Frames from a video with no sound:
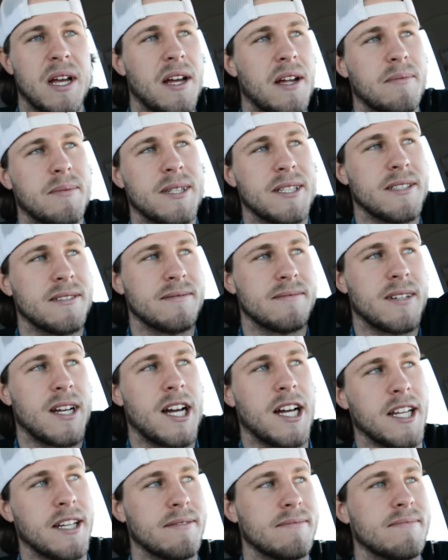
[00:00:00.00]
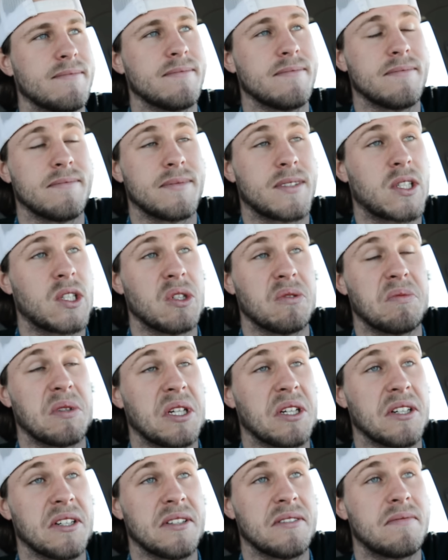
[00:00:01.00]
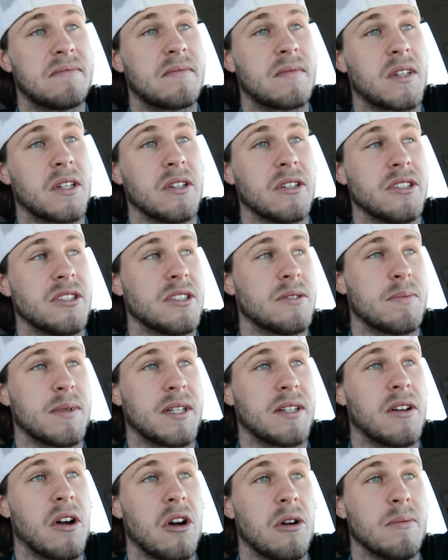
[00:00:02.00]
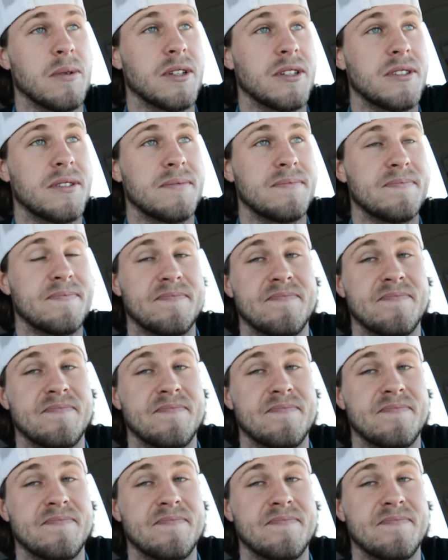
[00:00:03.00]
I mean, I could be good, could just be garbage.